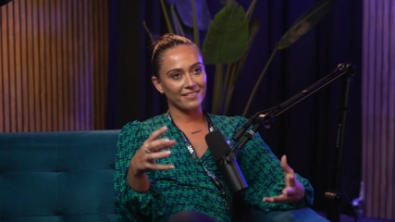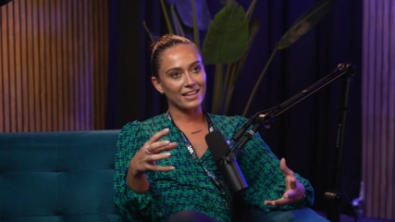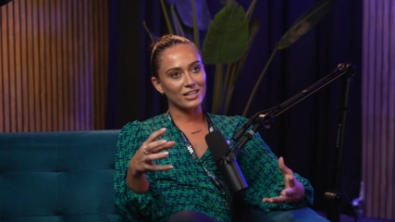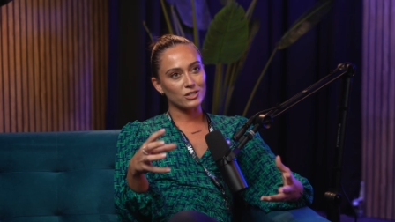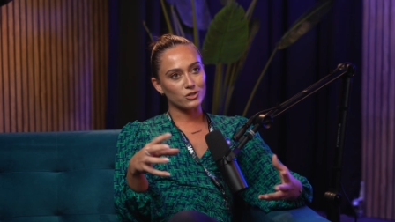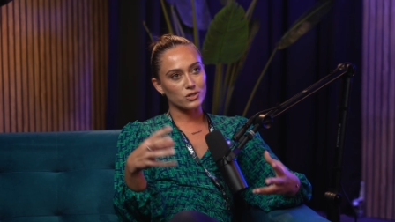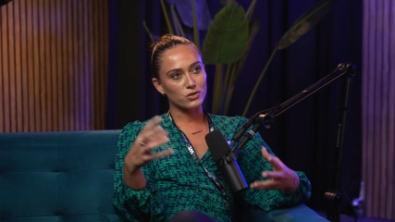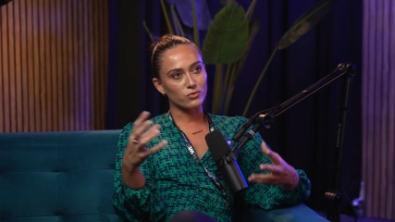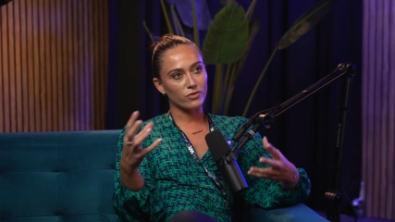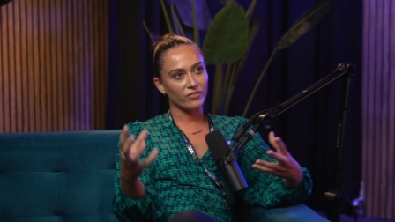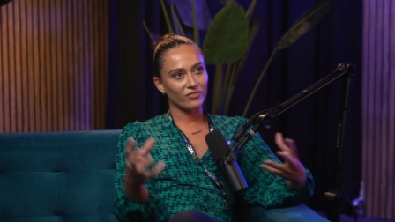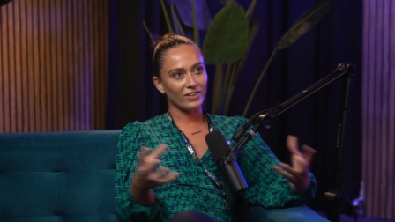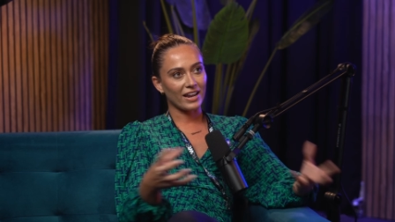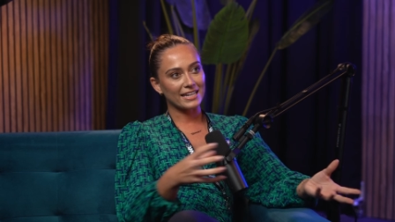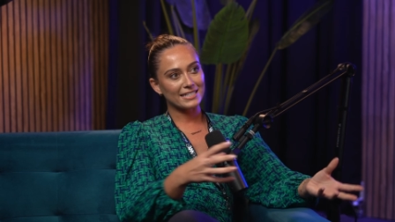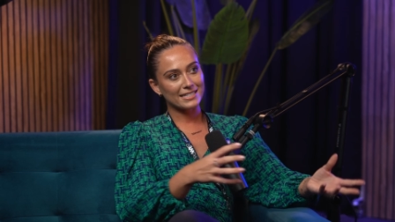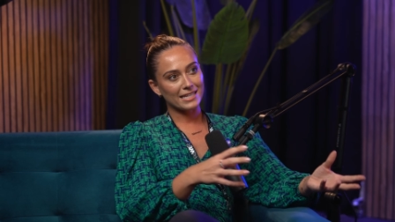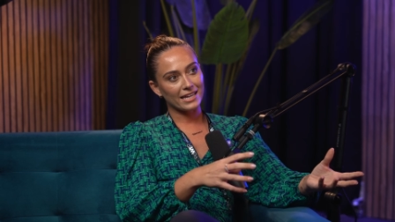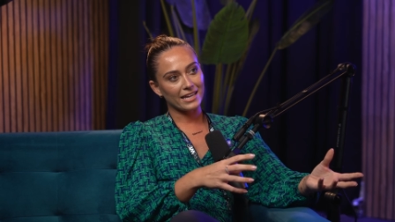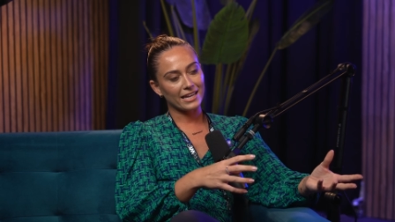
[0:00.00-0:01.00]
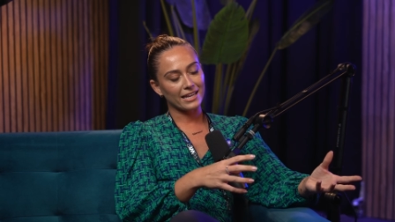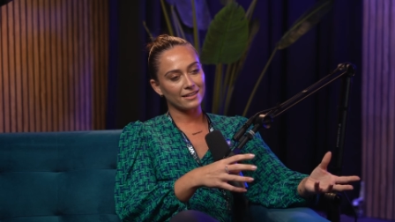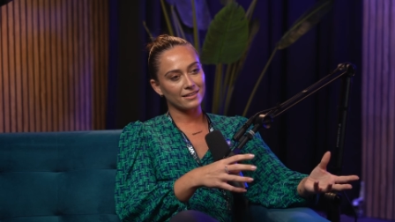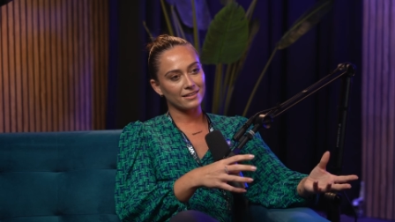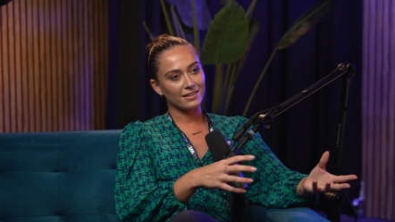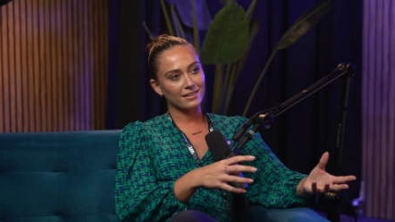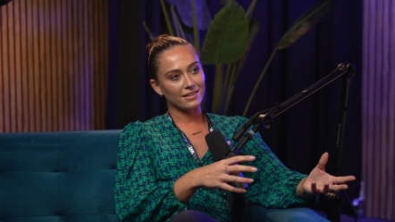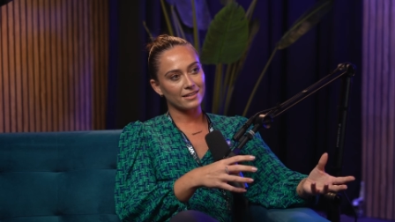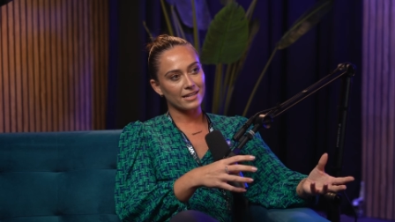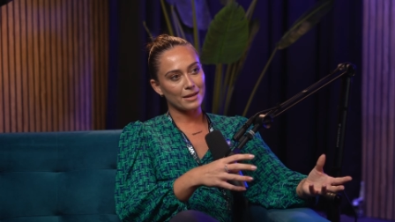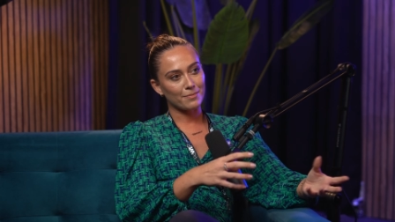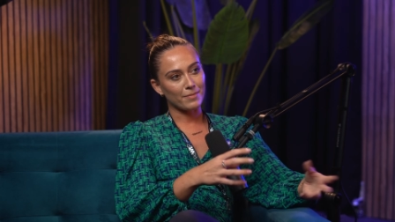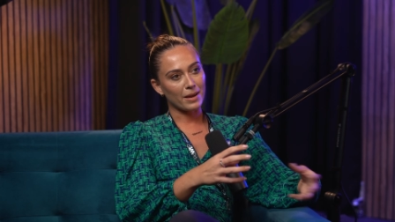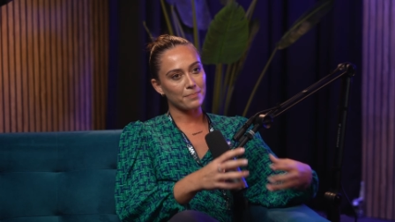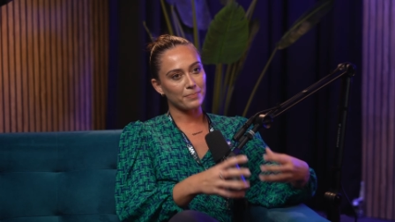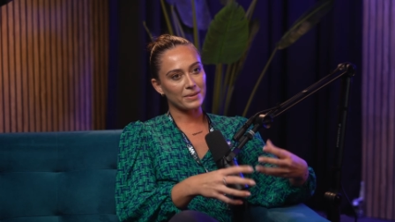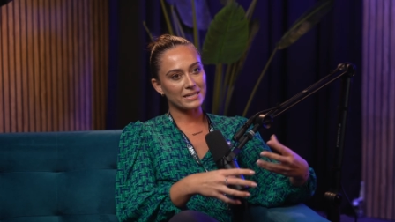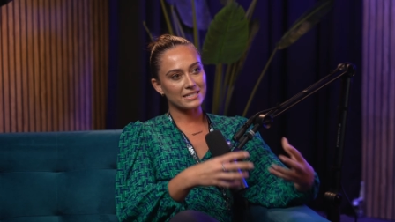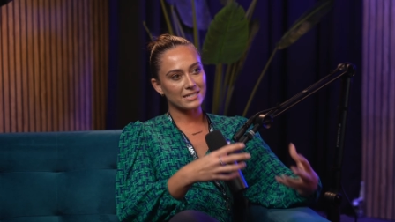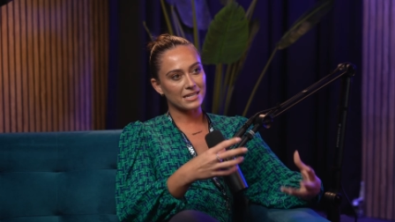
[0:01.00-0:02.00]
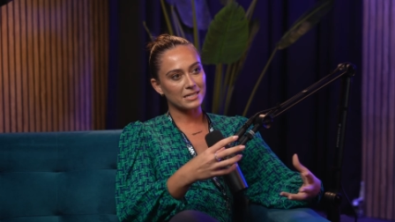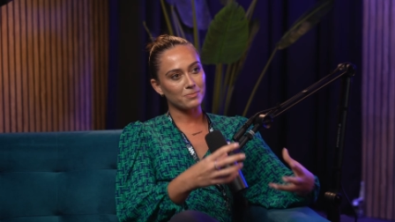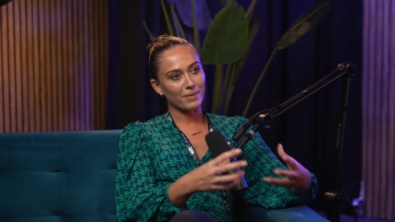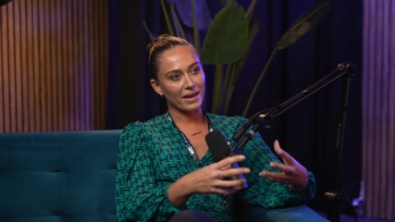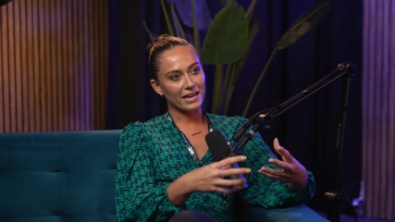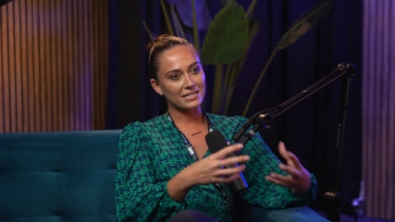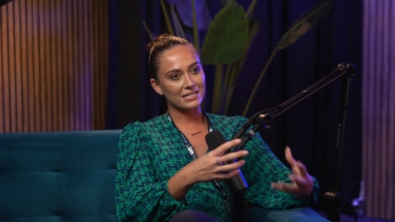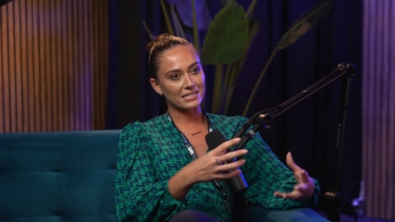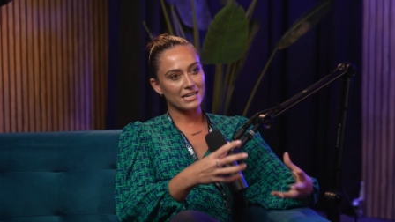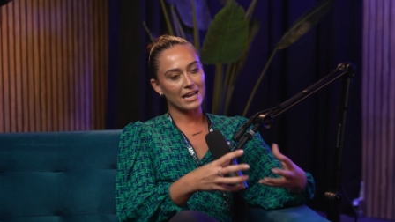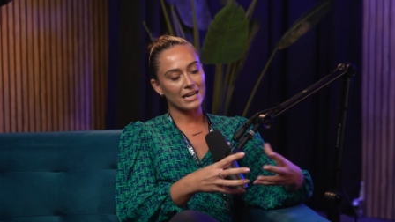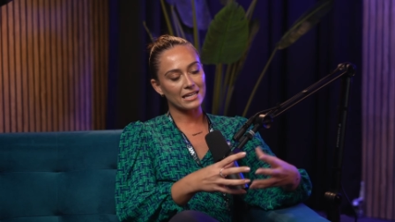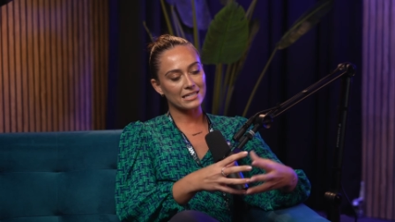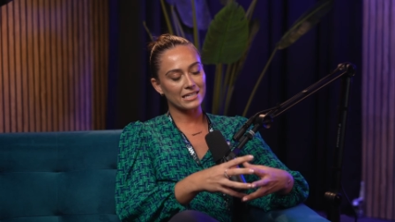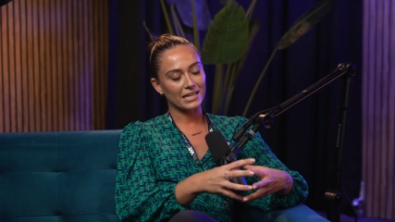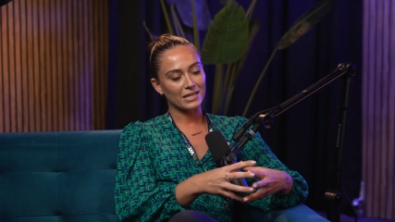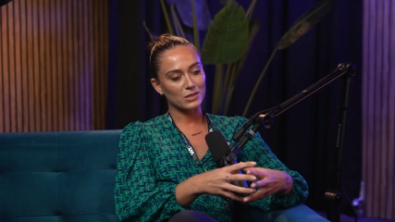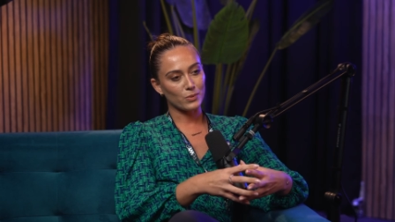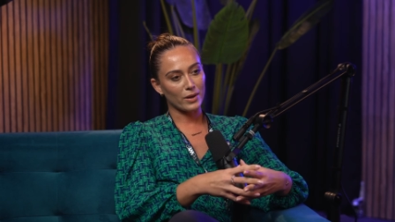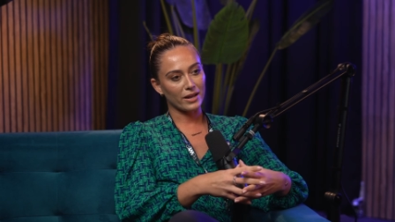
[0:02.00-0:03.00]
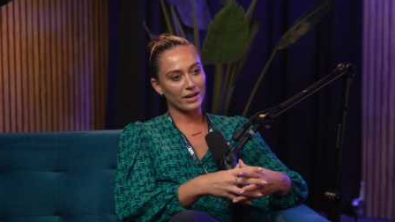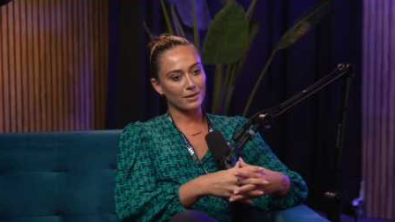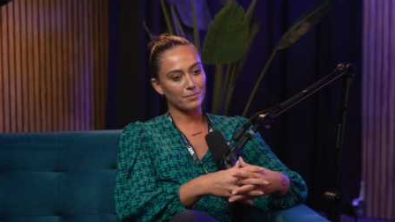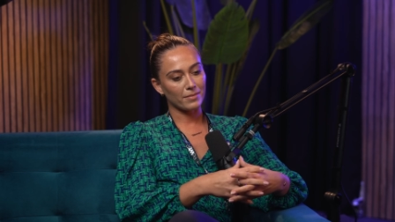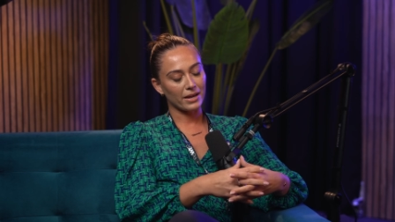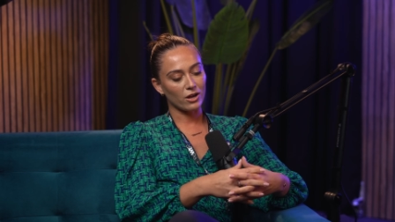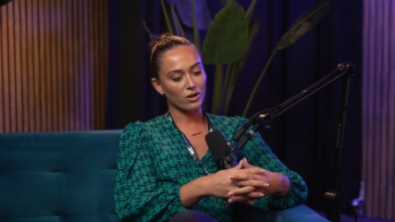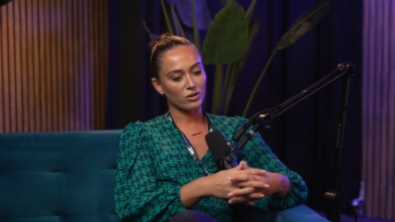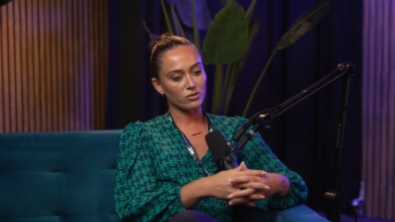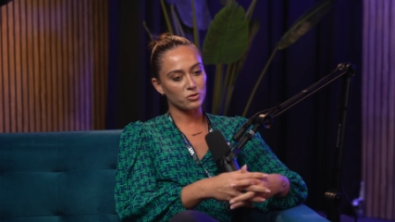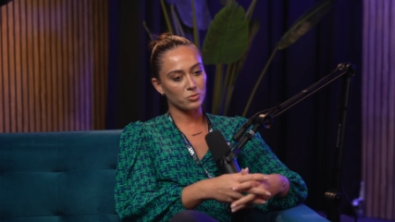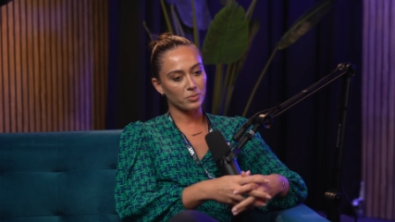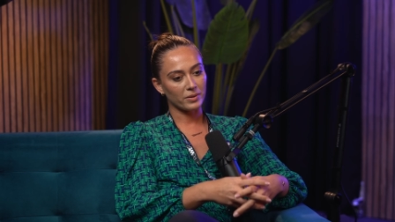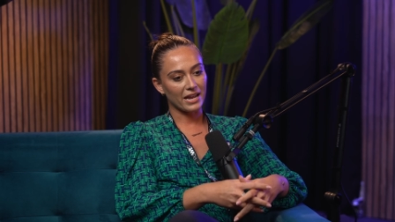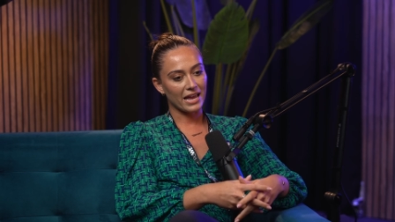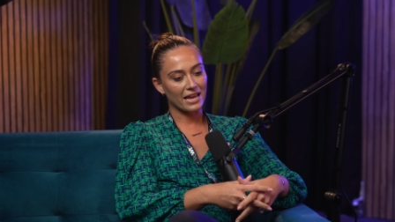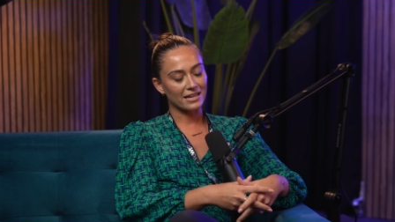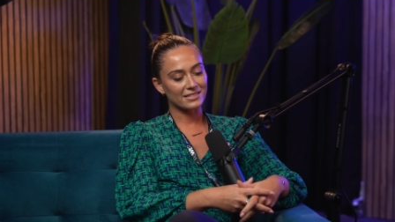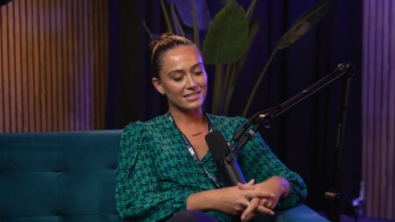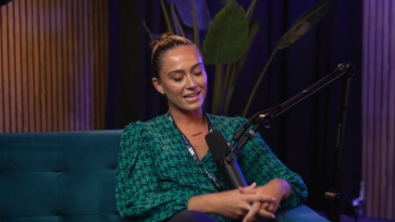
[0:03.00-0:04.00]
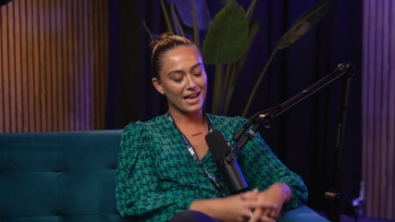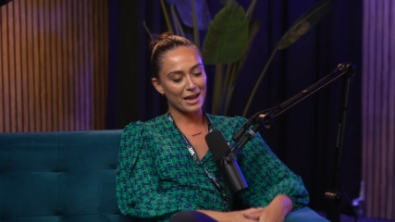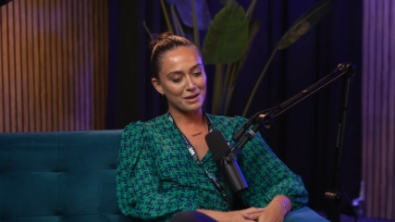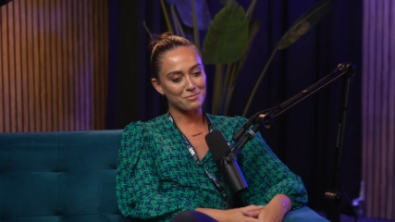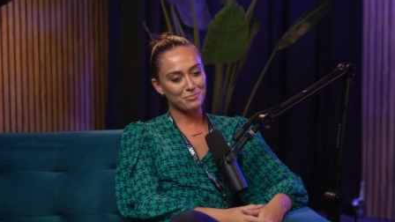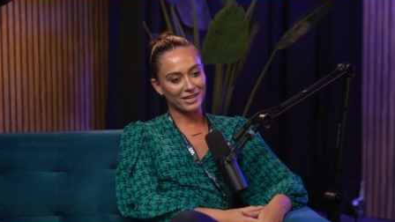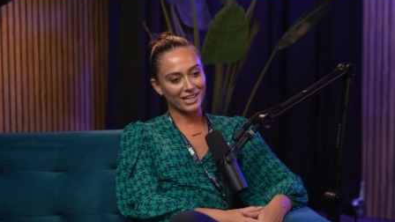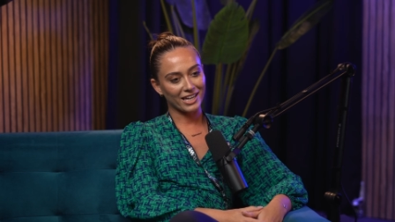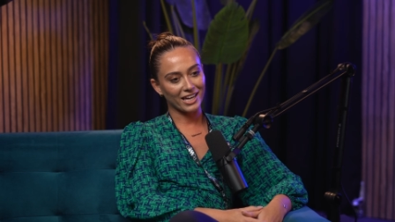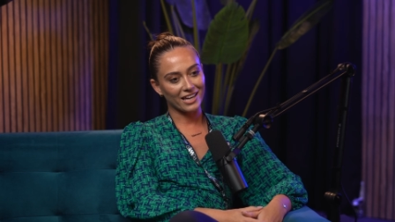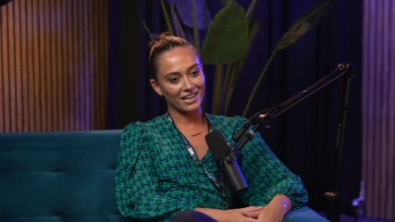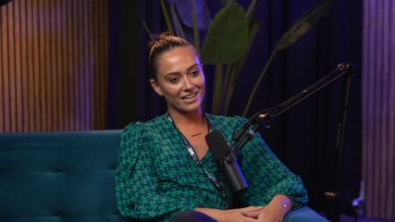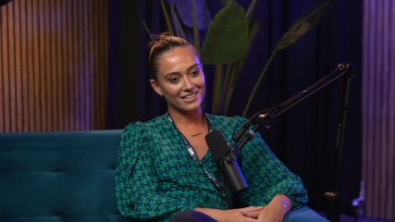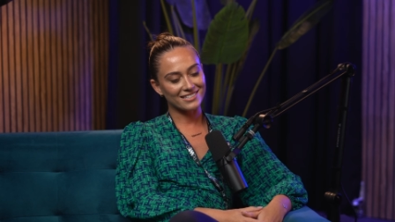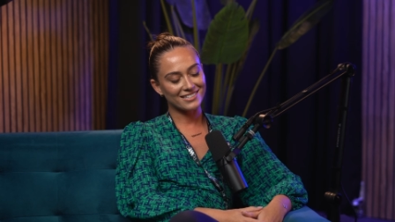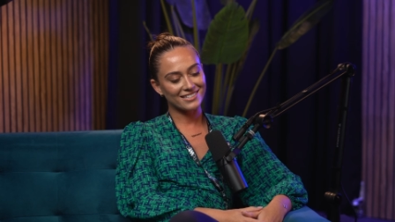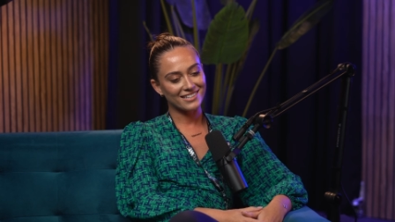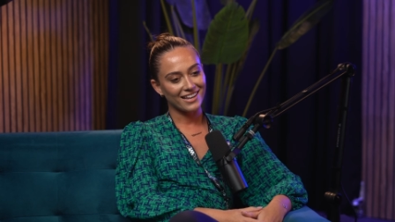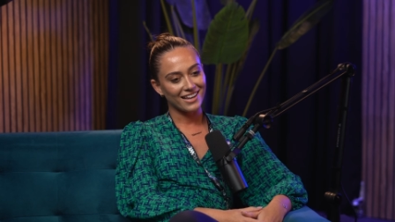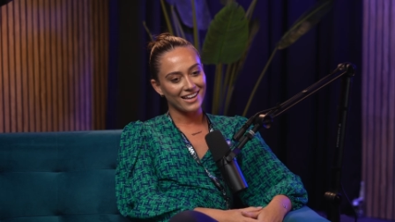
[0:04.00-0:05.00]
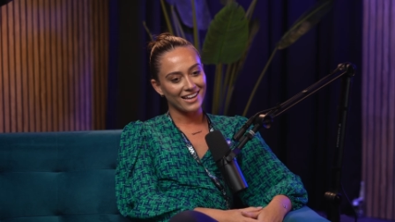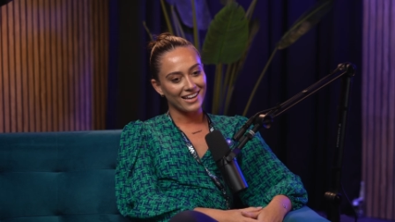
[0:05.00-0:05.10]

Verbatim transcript: that does reflect it in in my business personality as well and in my entrepreneur side because,